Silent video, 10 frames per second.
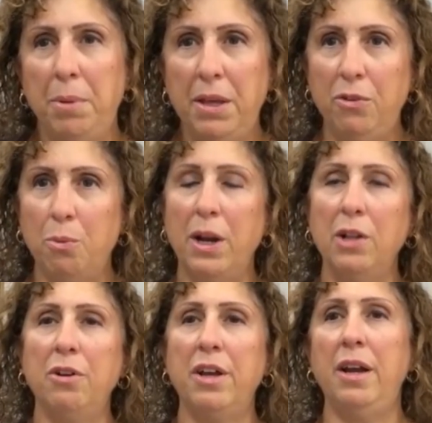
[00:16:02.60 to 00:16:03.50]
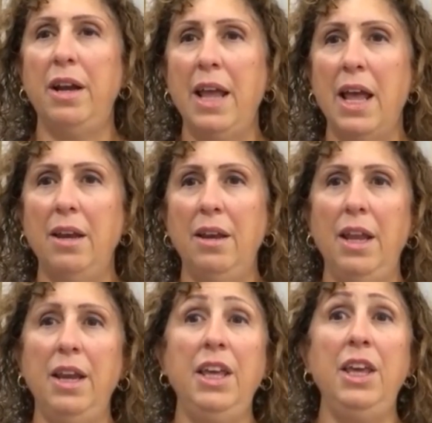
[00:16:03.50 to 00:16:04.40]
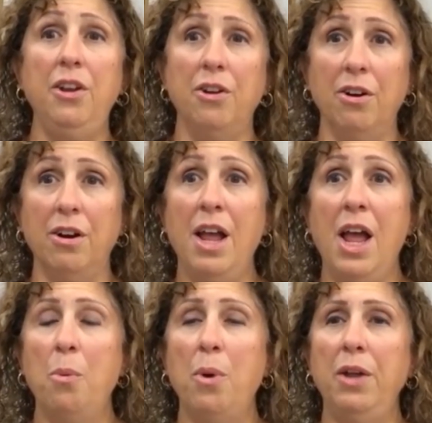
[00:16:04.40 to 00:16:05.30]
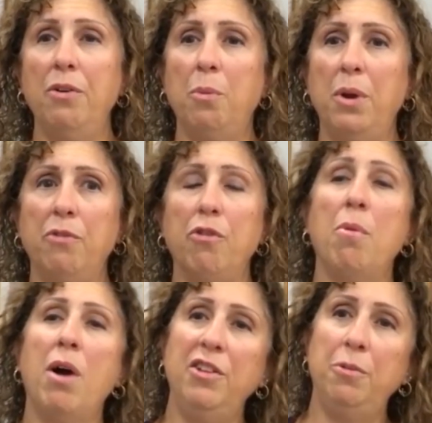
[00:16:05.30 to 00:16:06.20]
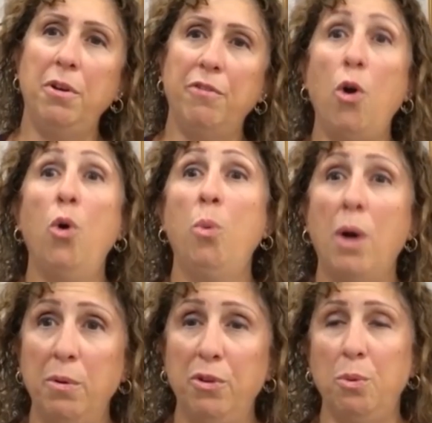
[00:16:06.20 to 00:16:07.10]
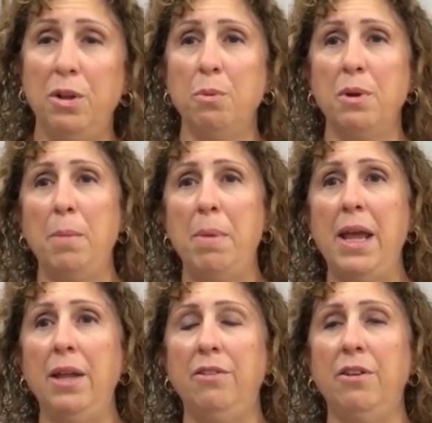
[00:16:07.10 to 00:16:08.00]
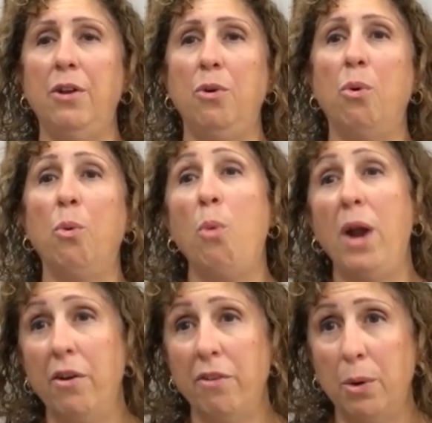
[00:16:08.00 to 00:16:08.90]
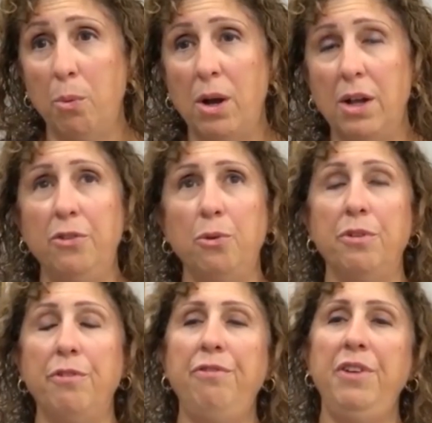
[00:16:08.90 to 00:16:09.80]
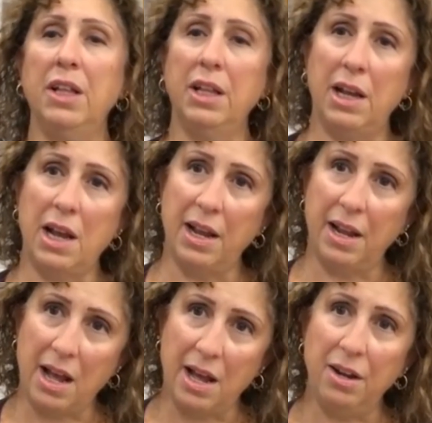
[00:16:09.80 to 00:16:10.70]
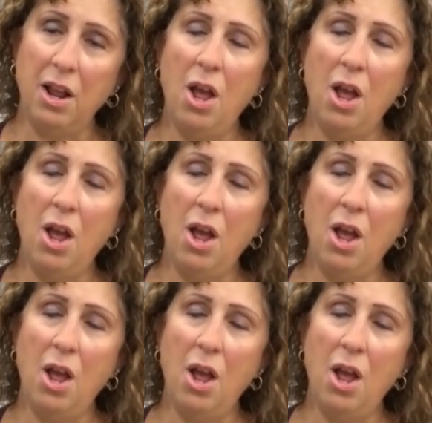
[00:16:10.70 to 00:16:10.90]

piece when I look at it again in a year, when it reminds me of who I was with when I painted it, or where I was, or the feeling I got